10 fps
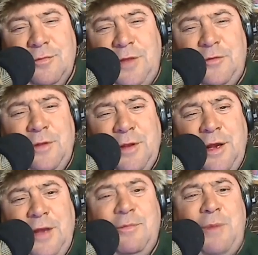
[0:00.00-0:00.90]

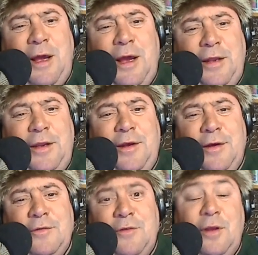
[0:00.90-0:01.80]
That's my
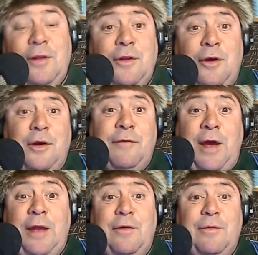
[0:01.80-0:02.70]
idea. See, look, if
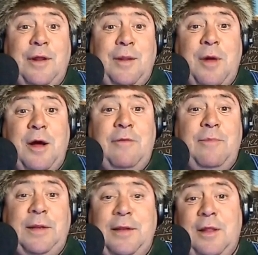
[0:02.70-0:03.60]
I don't run them off
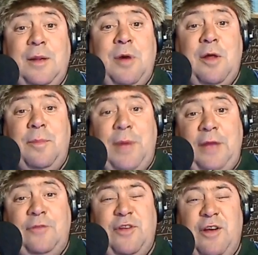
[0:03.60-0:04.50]
by telling them all the
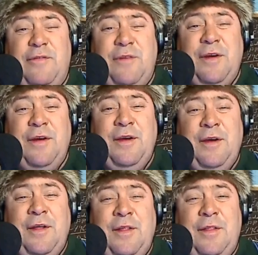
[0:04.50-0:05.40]
bad stuff,
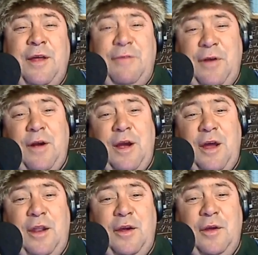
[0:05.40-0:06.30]
I figure I
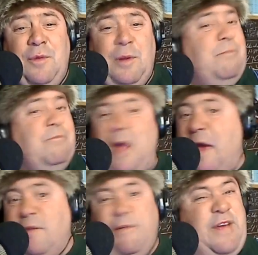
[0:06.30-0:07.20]
got a good one.
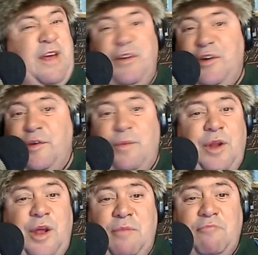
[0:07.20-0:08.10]
Haven't found a good one
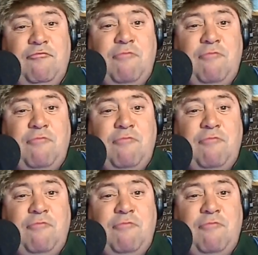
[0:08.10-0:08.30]
yet.